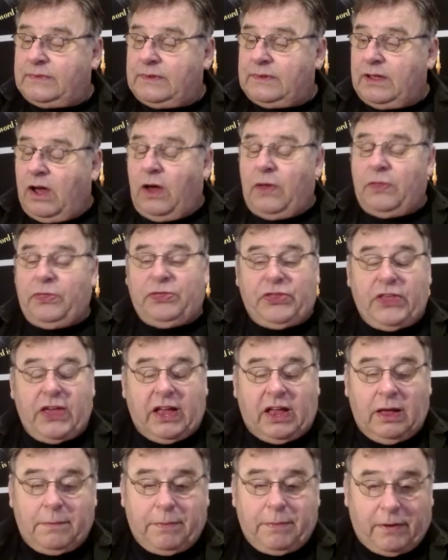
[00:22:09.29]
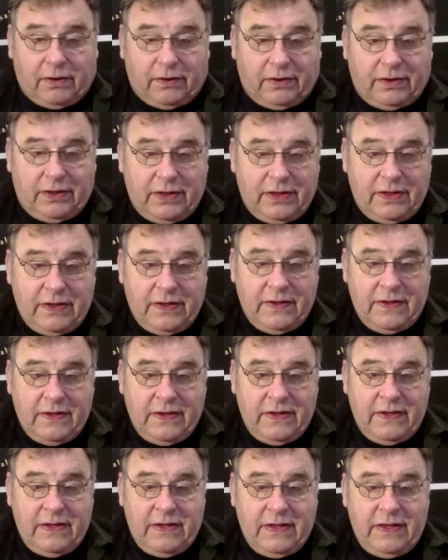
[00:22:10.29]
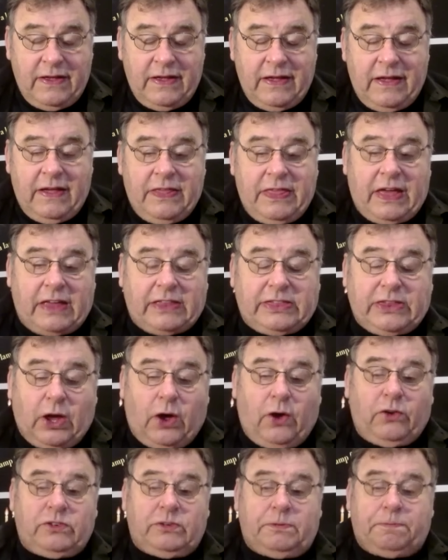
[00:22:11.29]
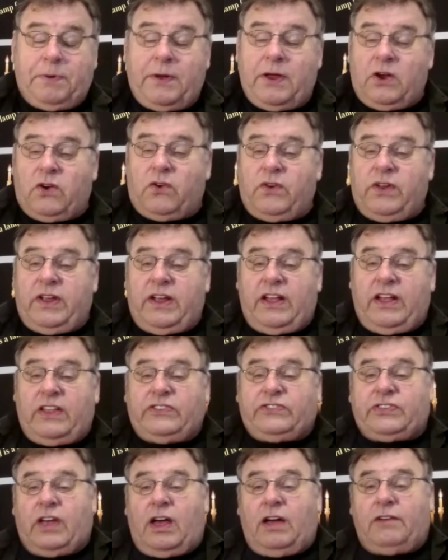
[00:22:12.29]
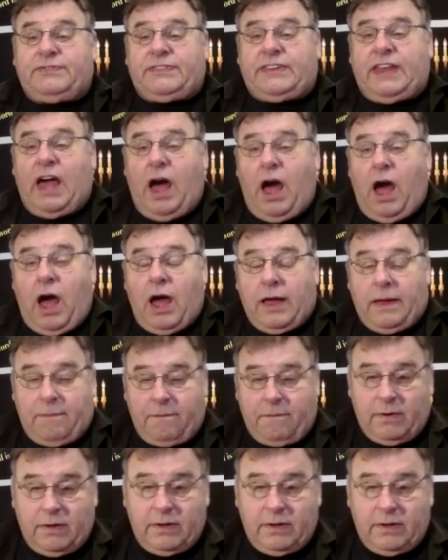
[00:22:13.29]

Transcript: unthinkable that those periods of time